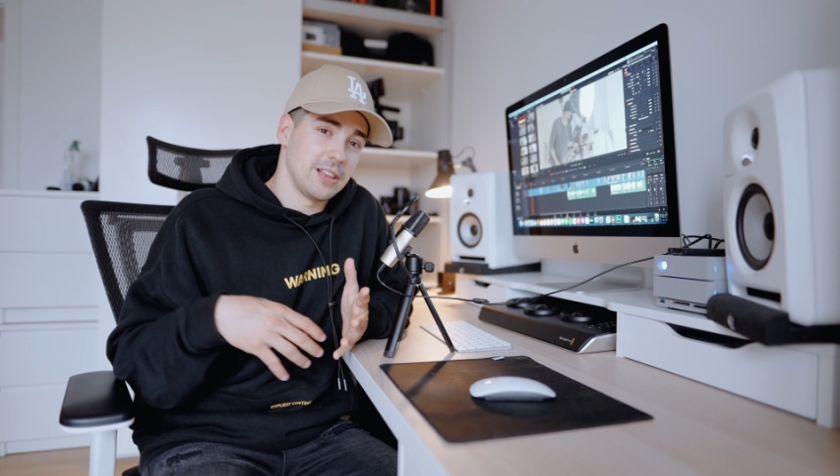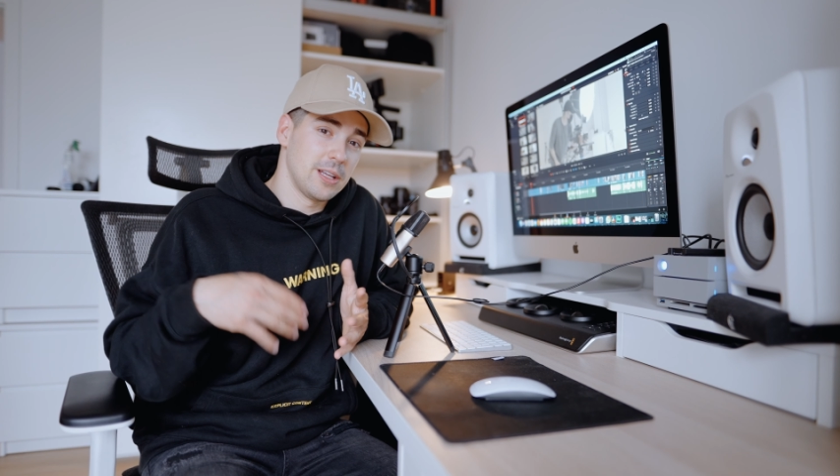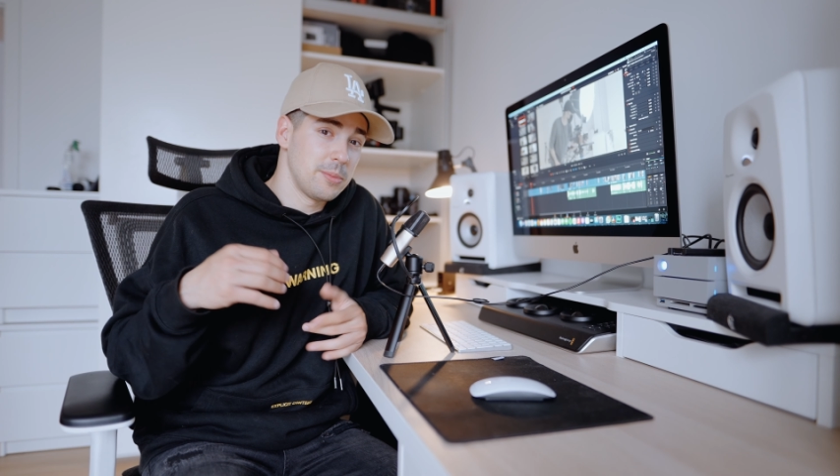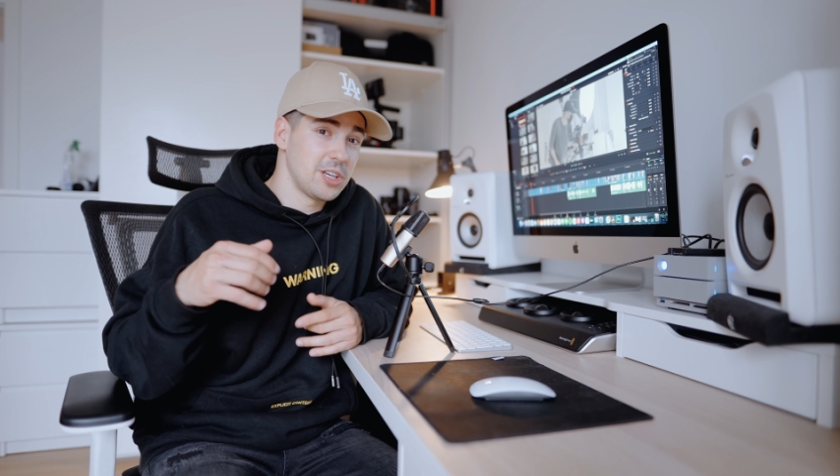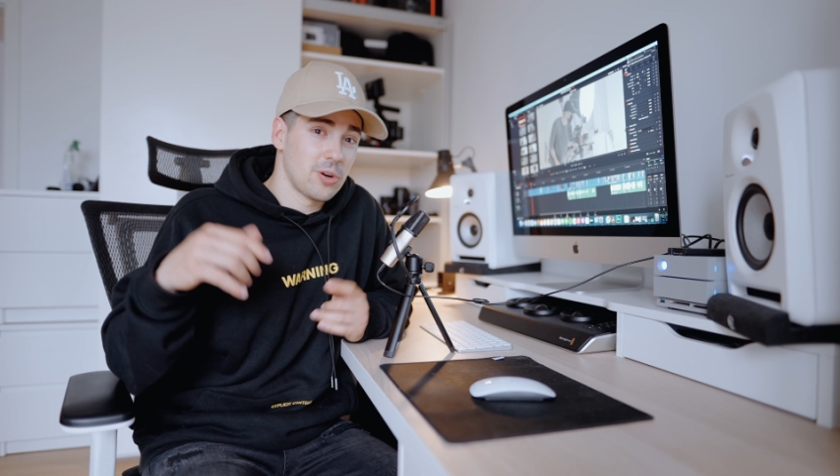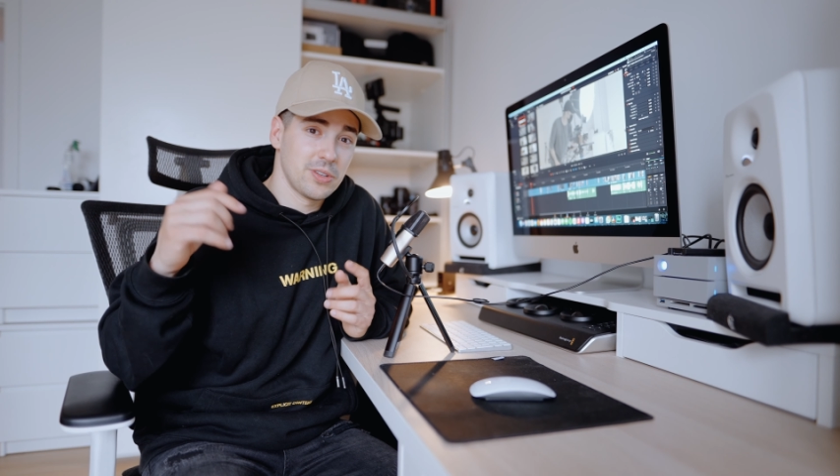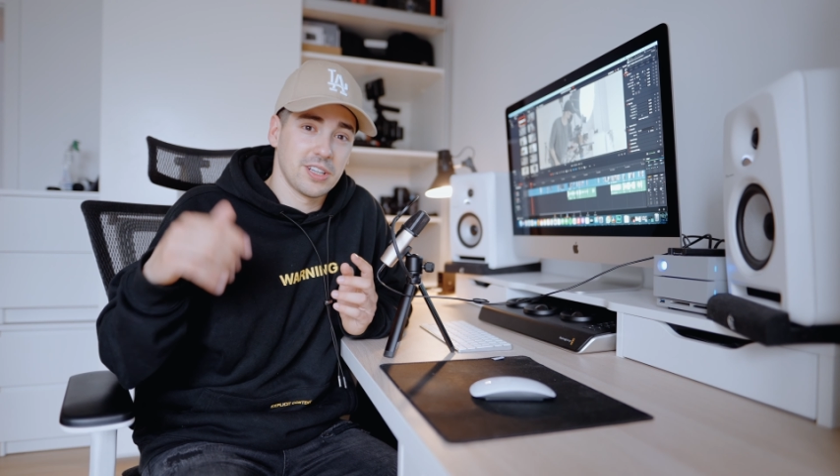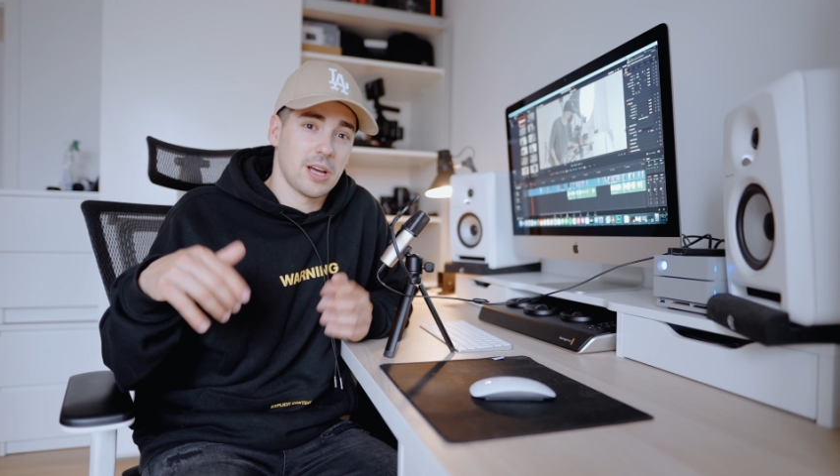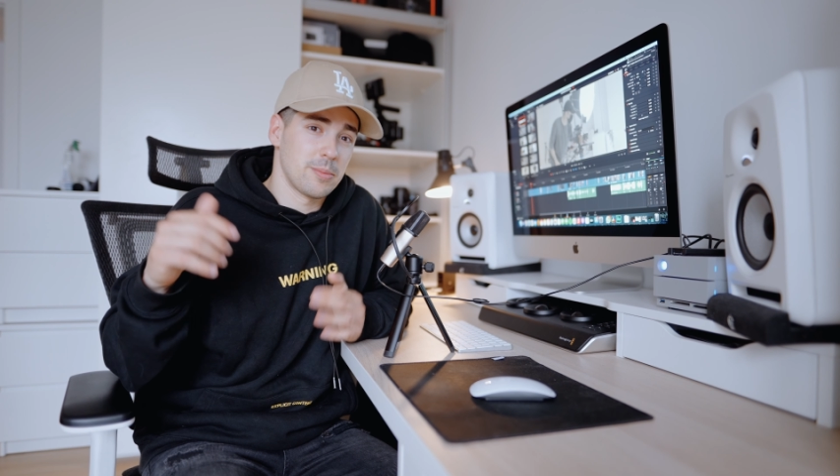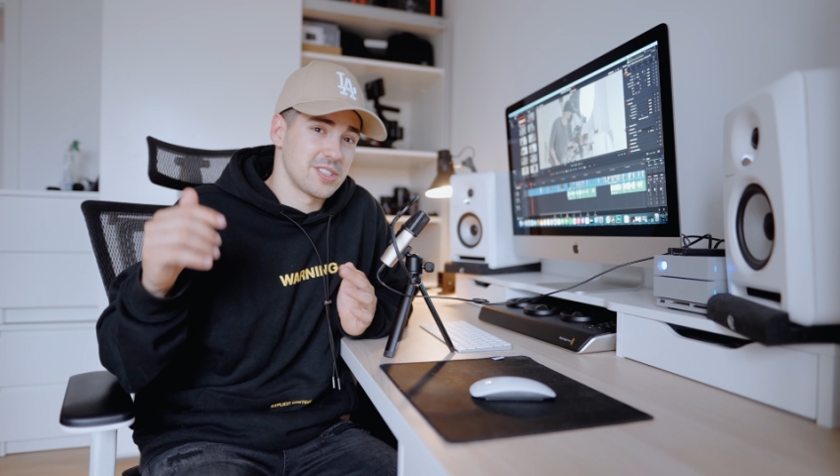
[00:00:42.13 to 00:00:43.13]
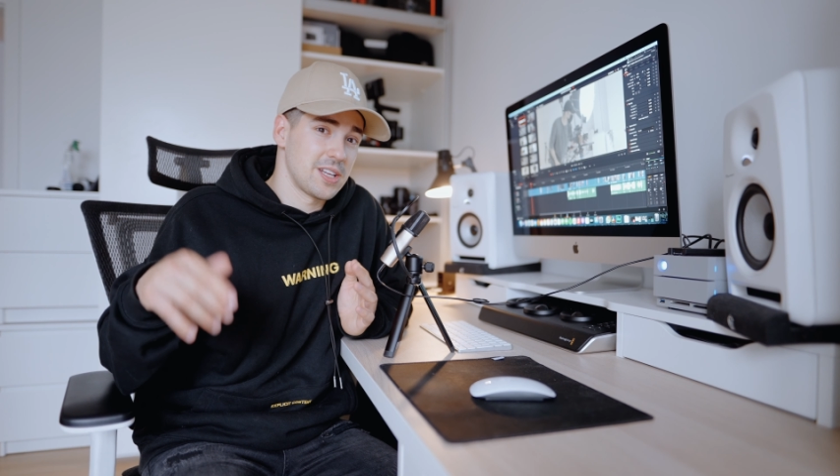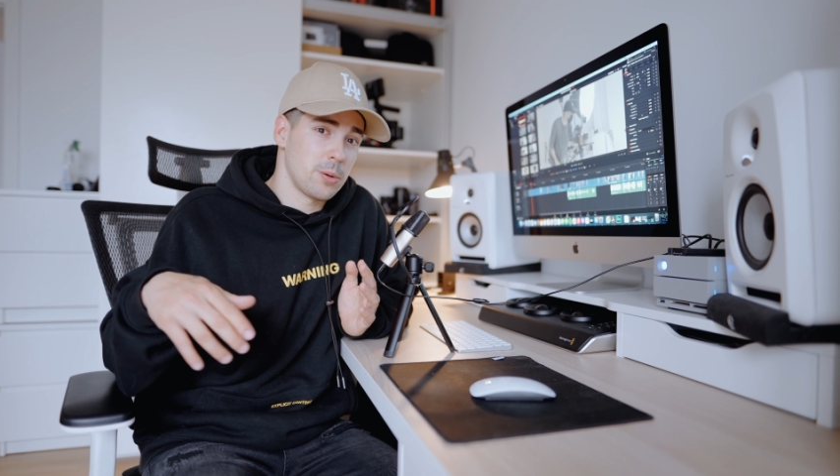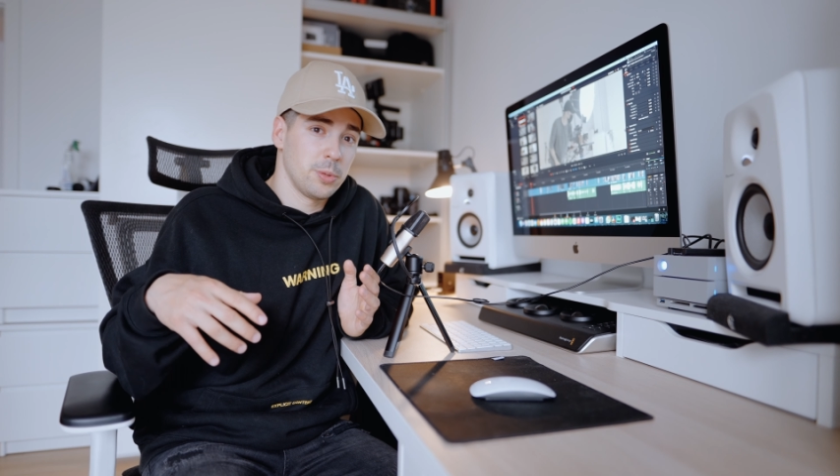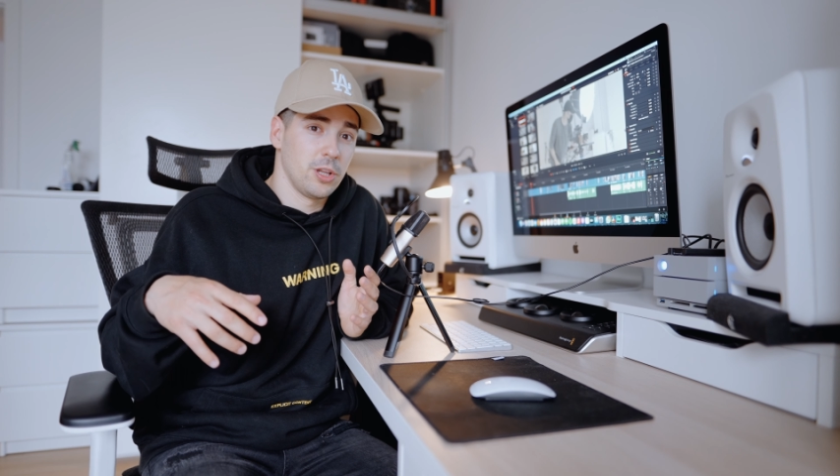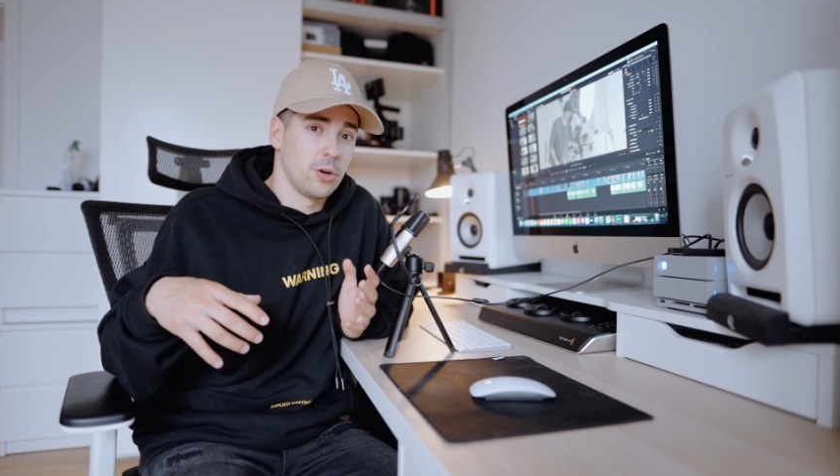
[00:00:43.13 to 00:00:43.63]
Let me know in the comments
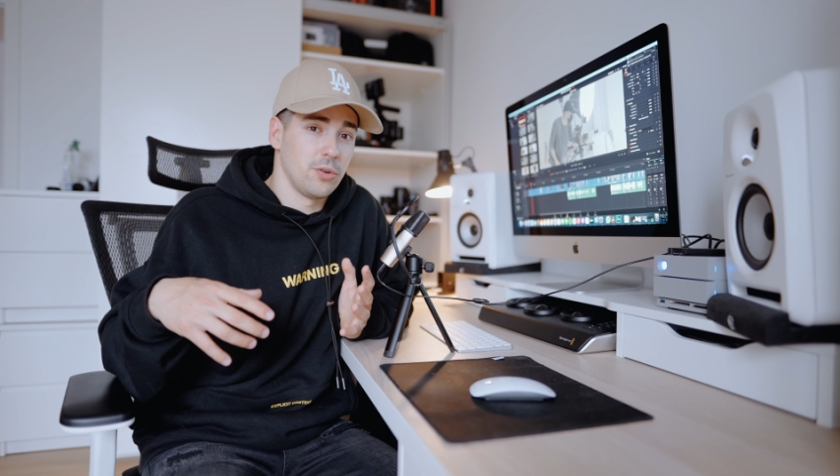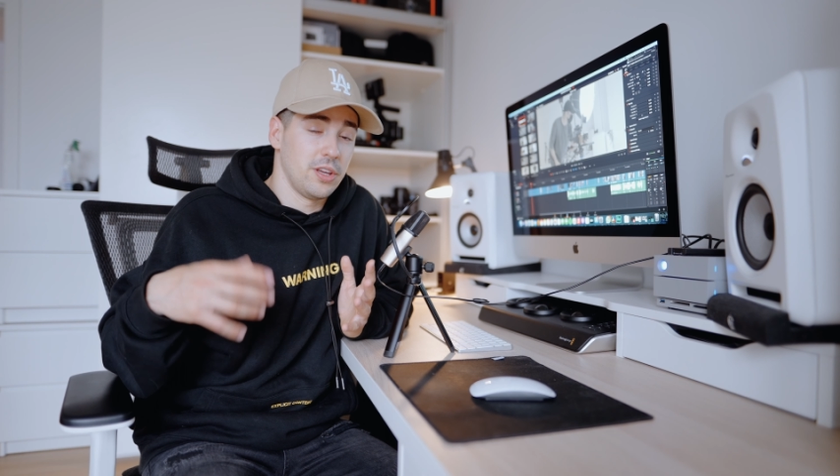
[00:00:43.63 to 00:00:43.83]
down below